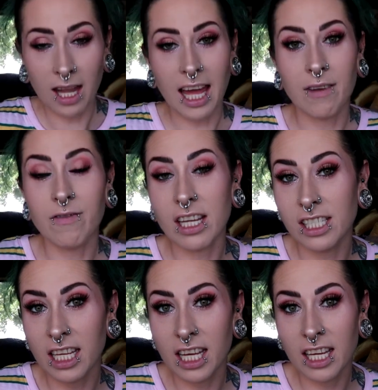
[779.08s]
like
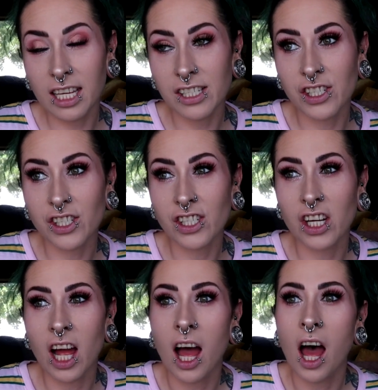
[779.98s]

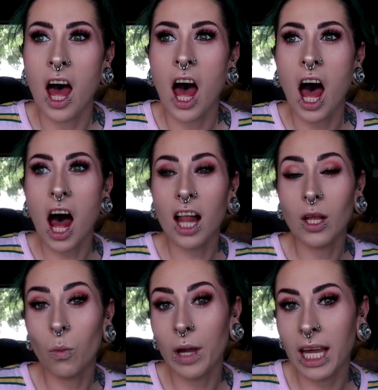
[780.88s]
vintage
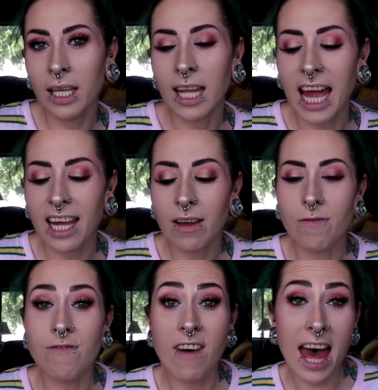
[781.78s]
Halloween like
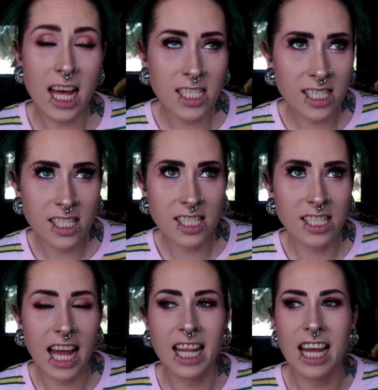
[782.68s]

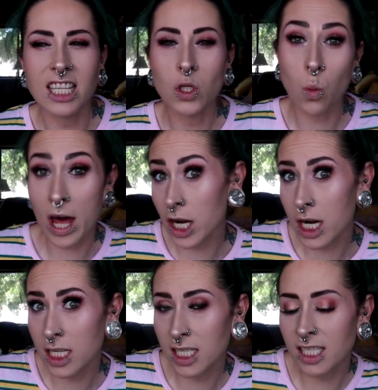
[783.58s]
vests and like
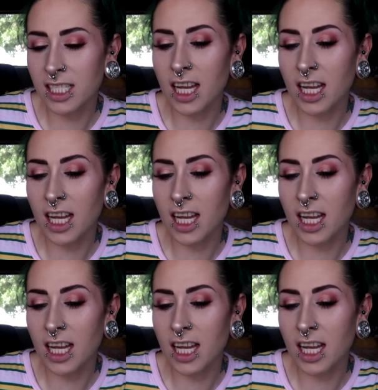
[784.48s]
sweaters and